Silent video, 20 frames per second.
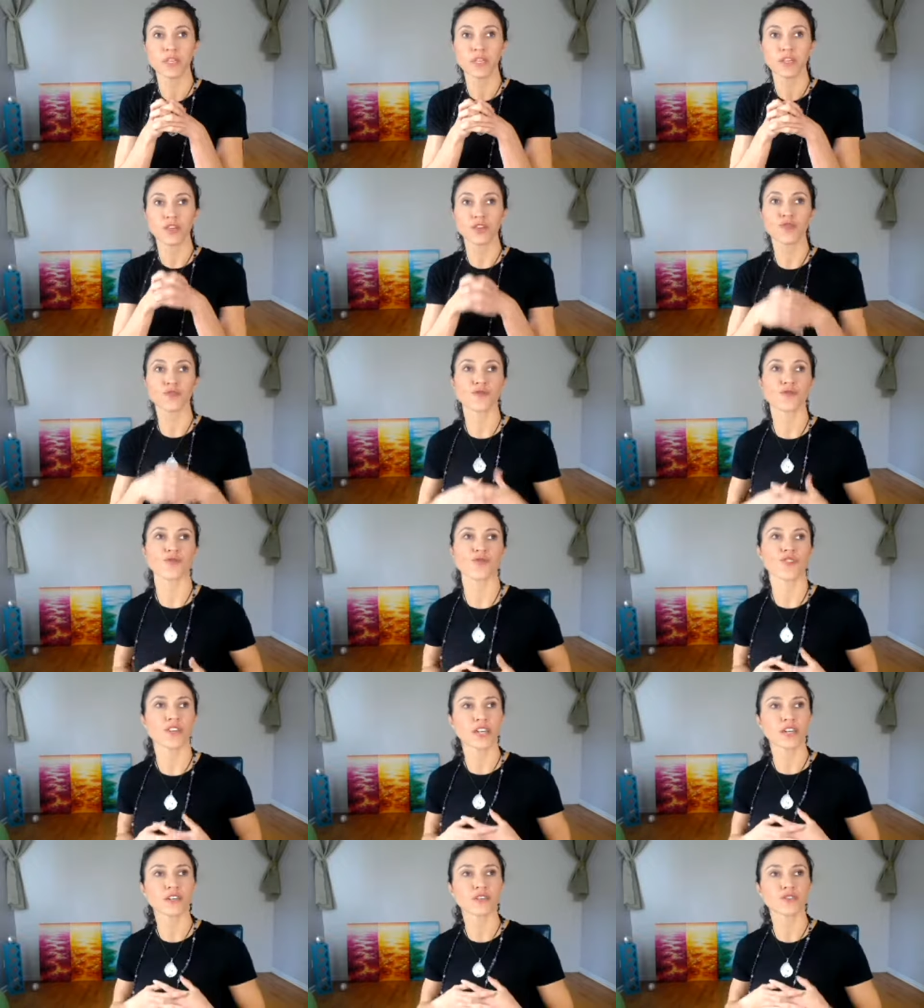you
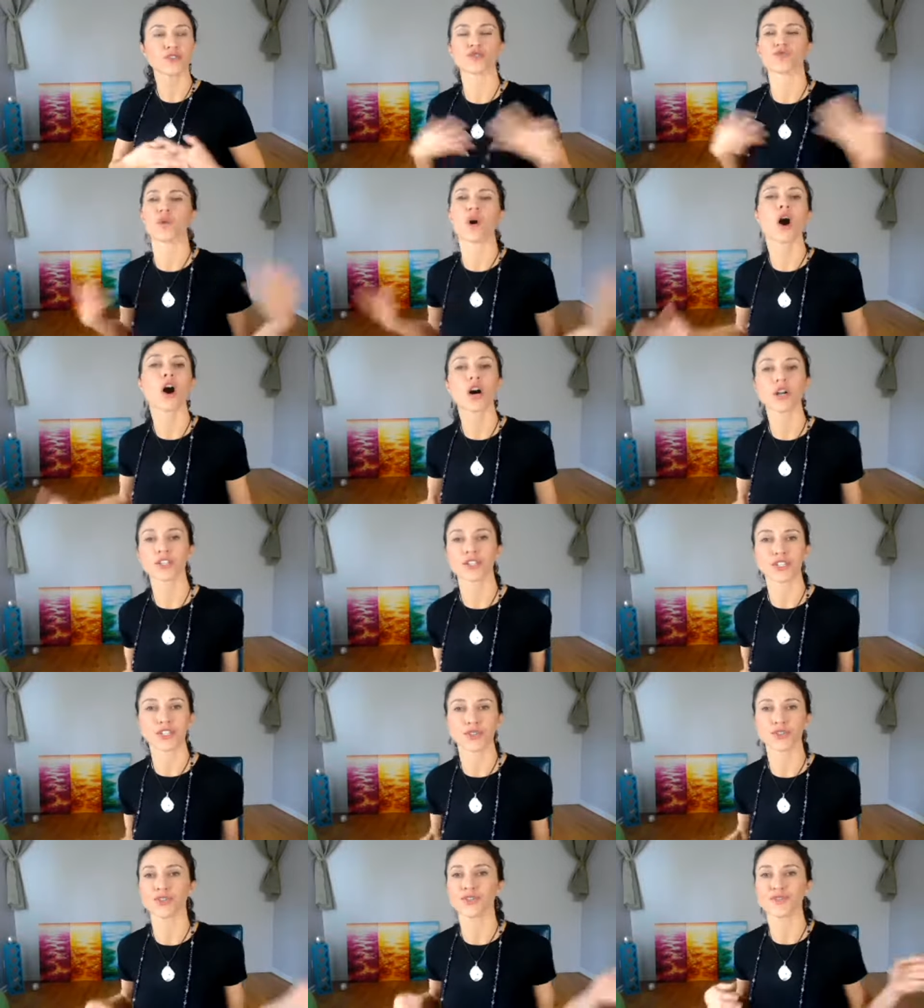feel drawn
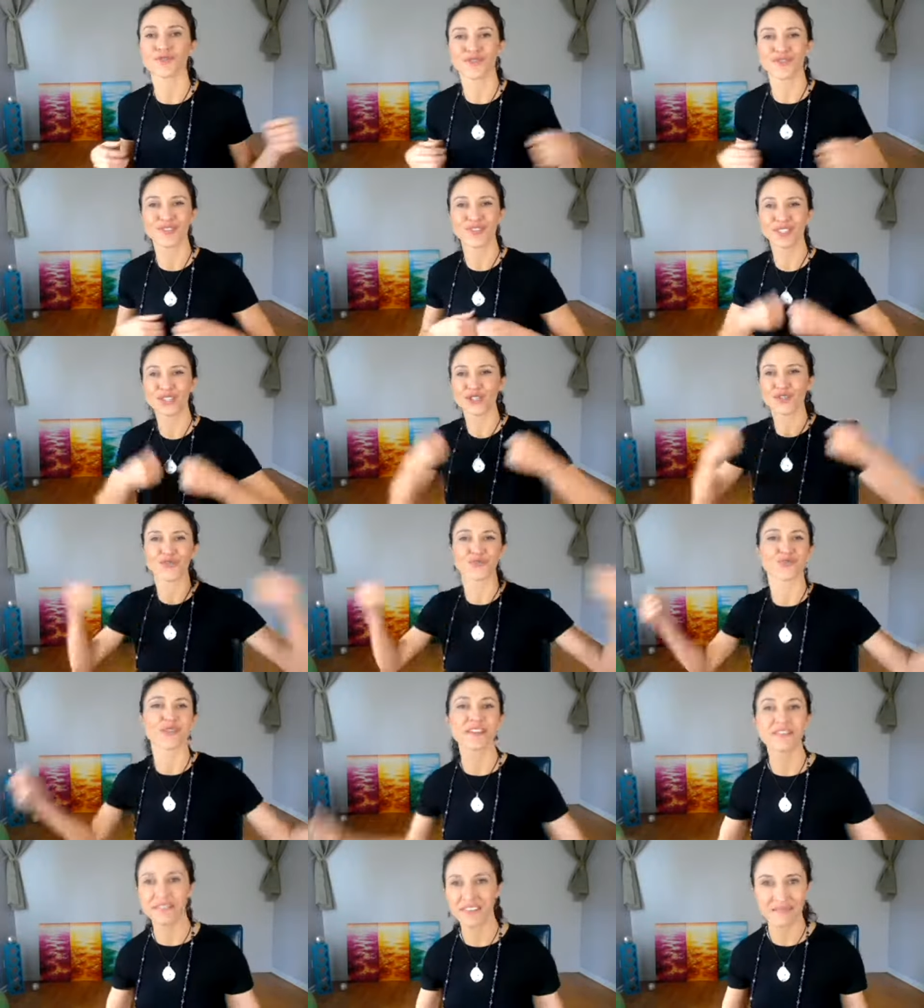to, you feel
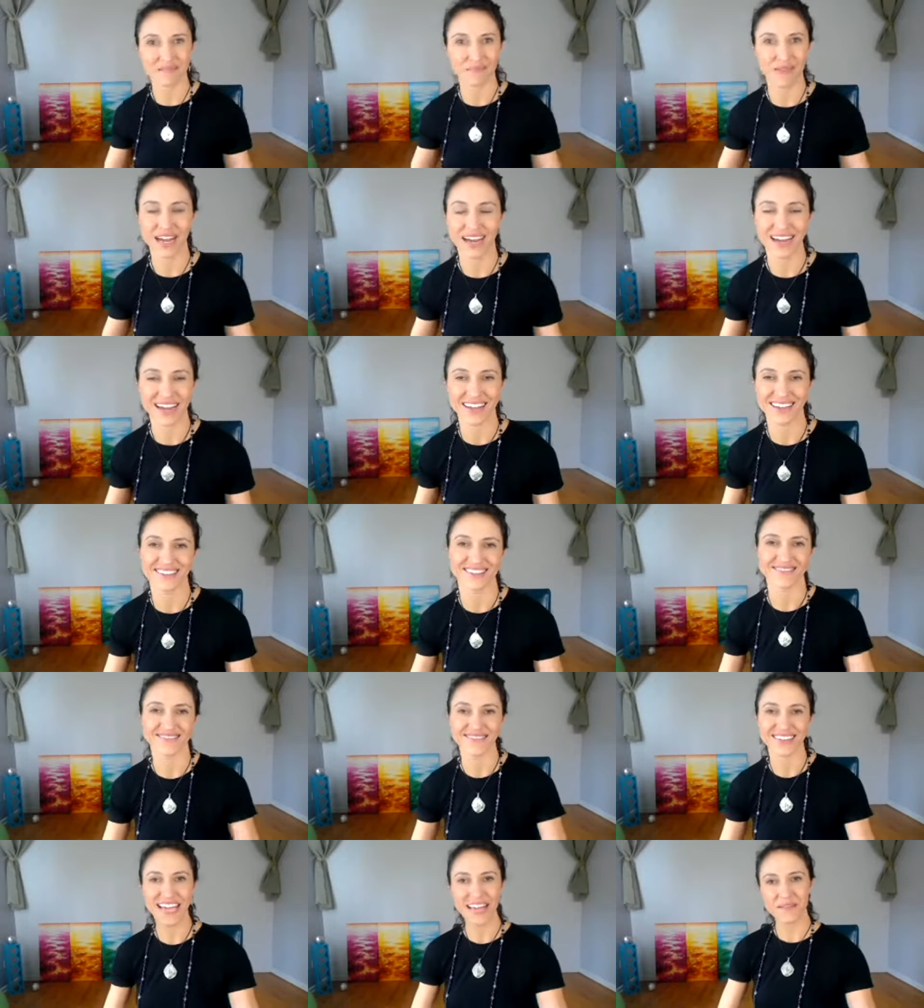driven by. Okay?